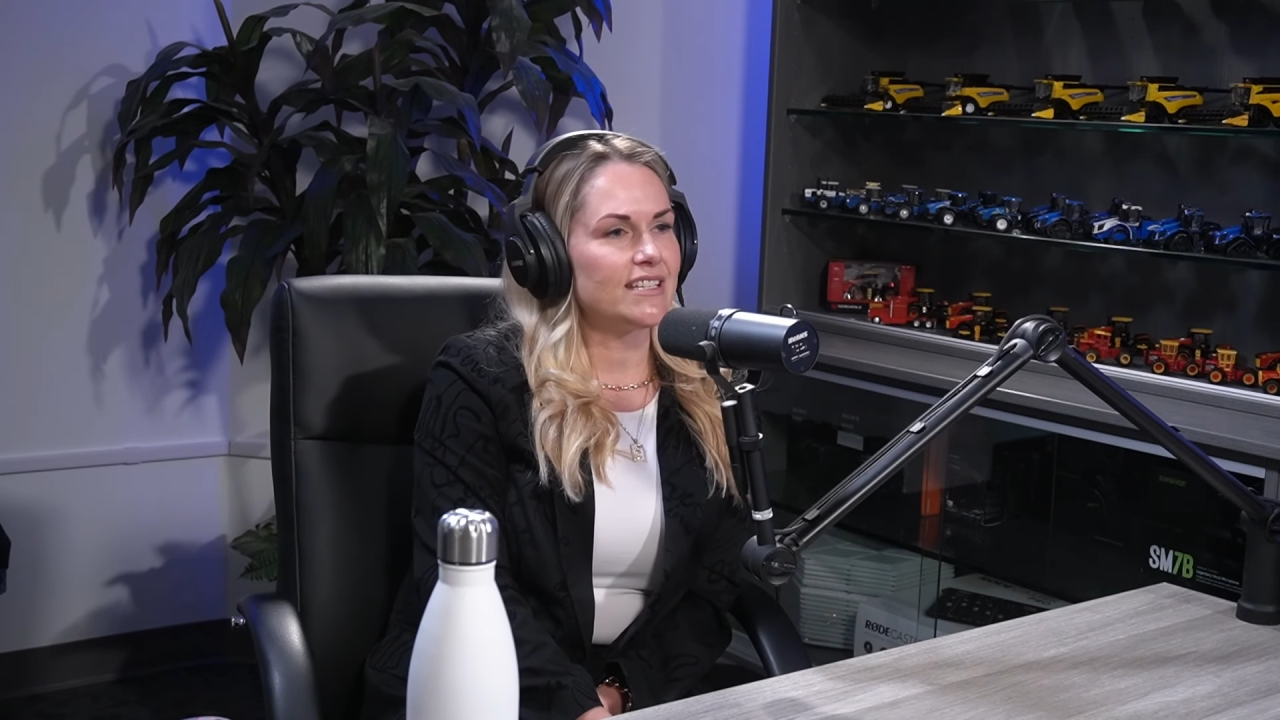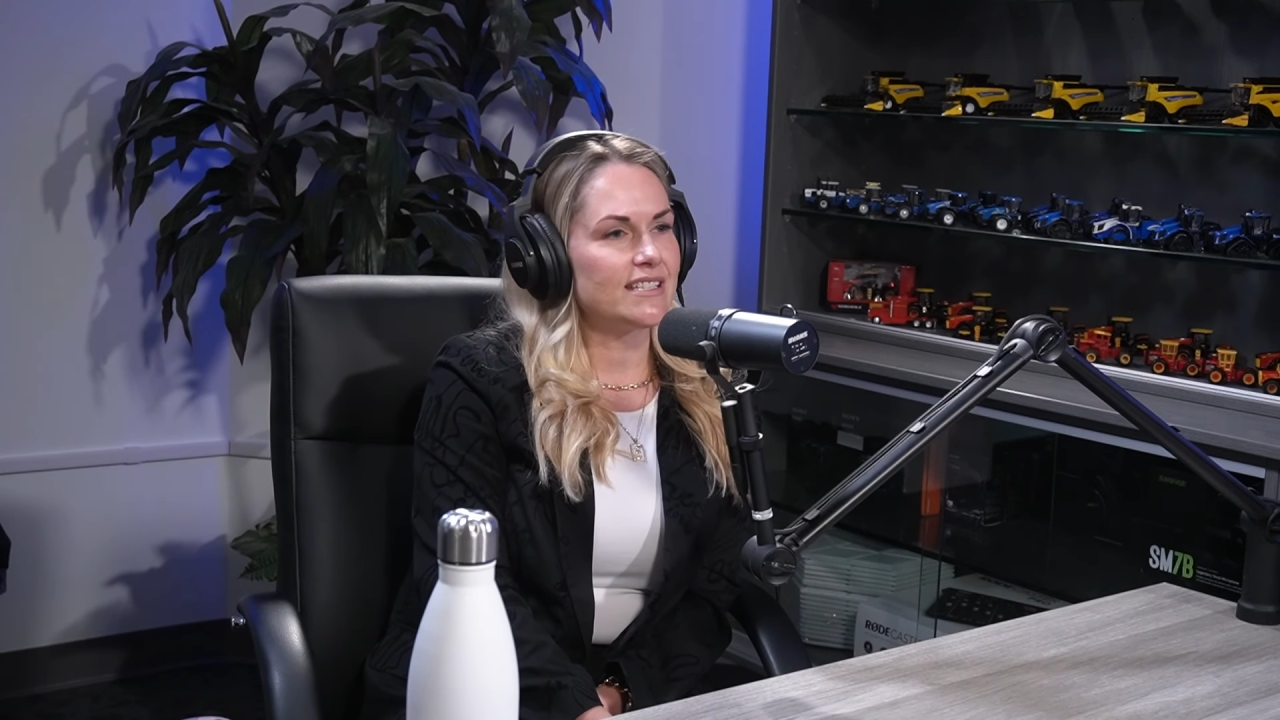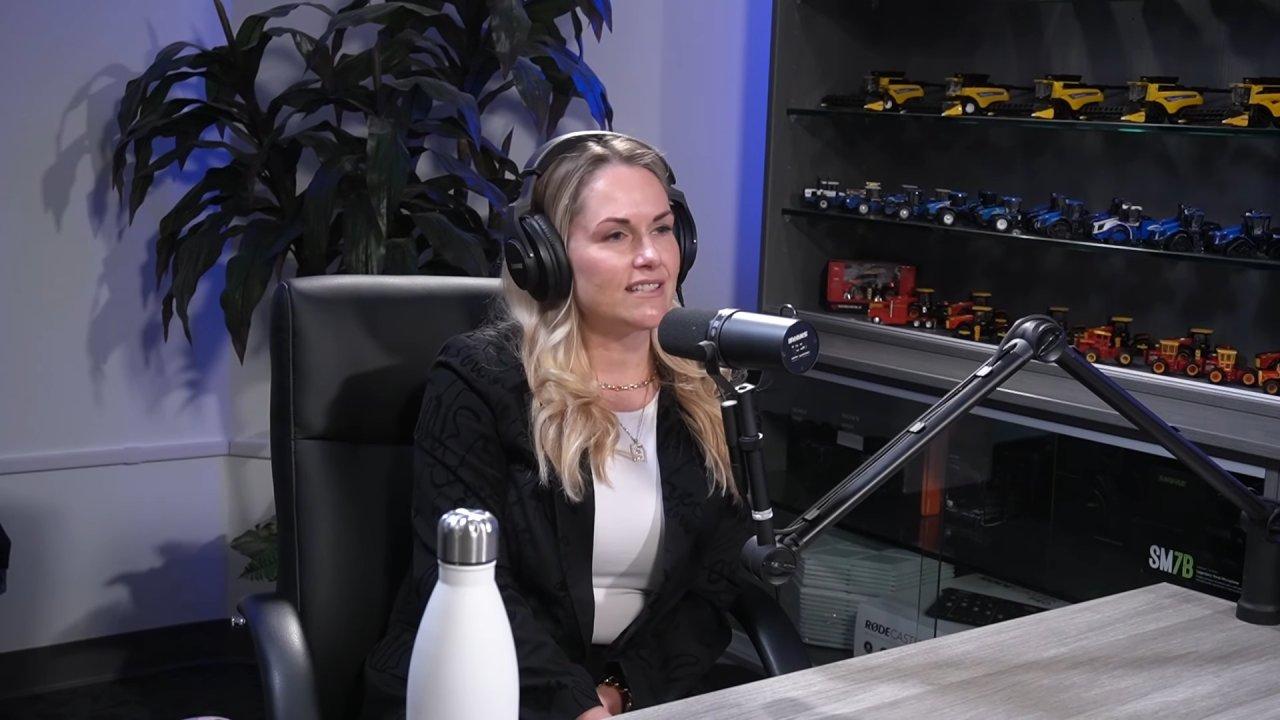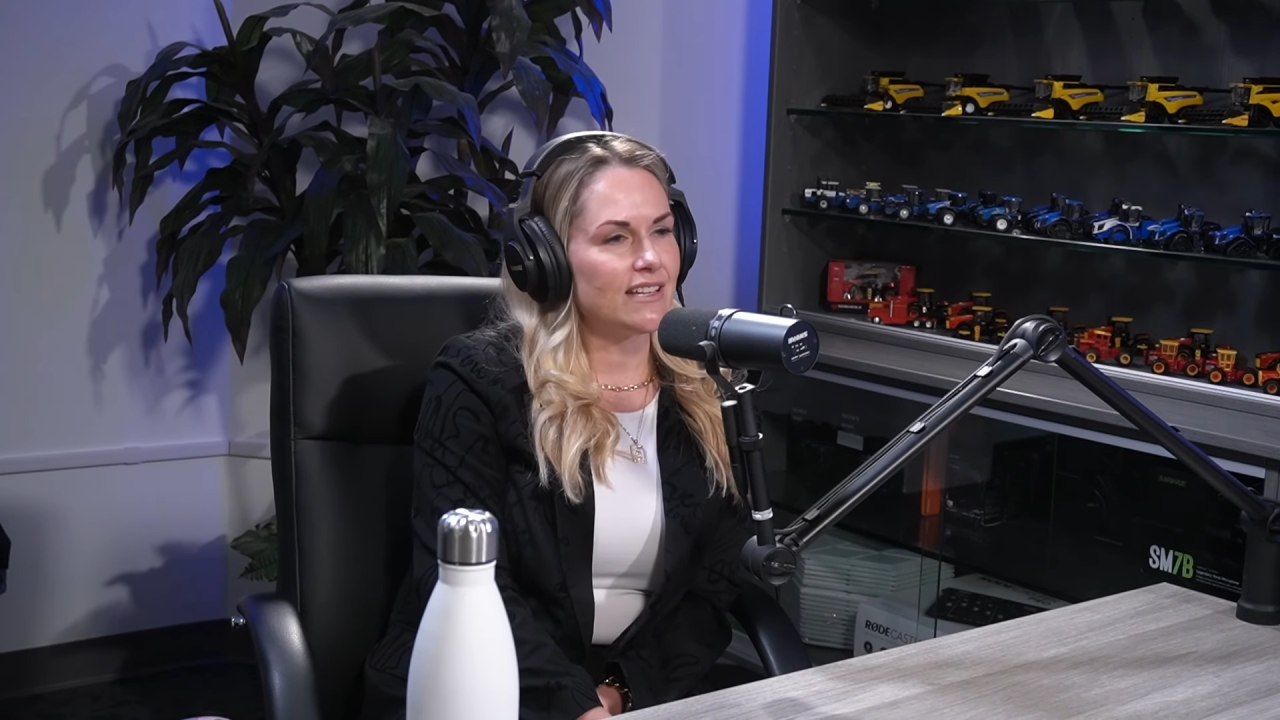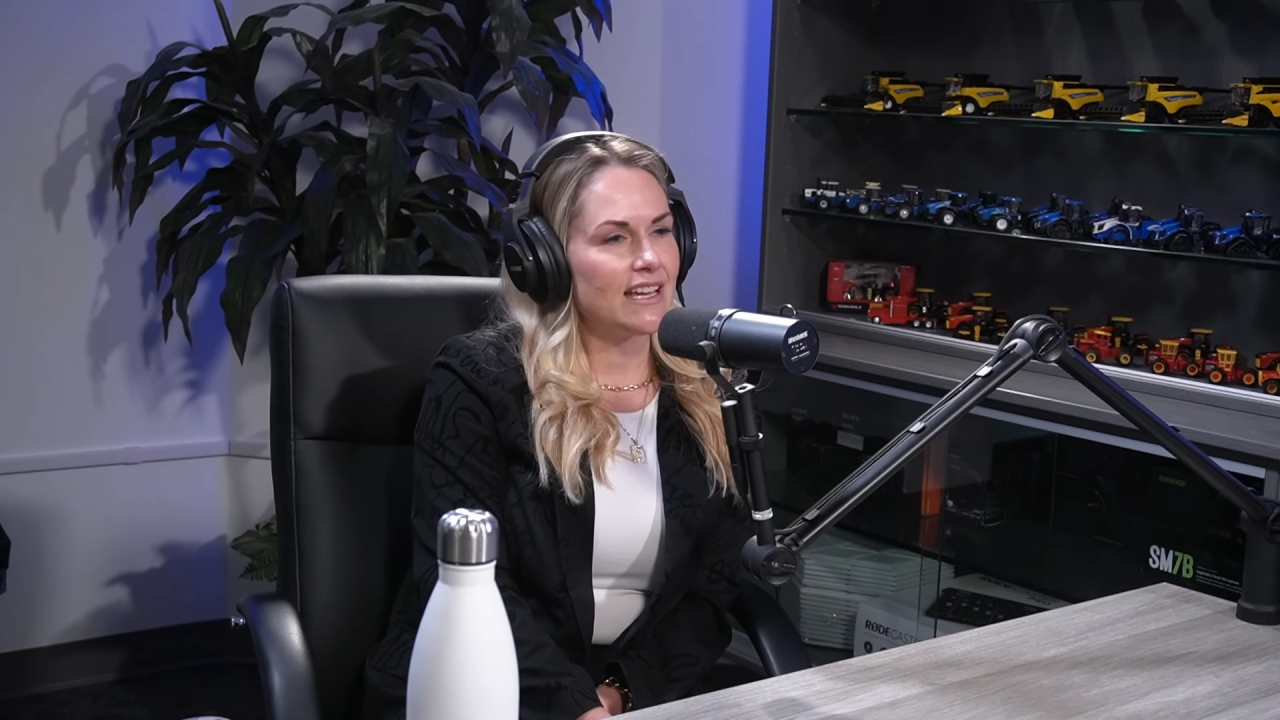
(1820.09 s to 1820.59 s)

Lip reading: is an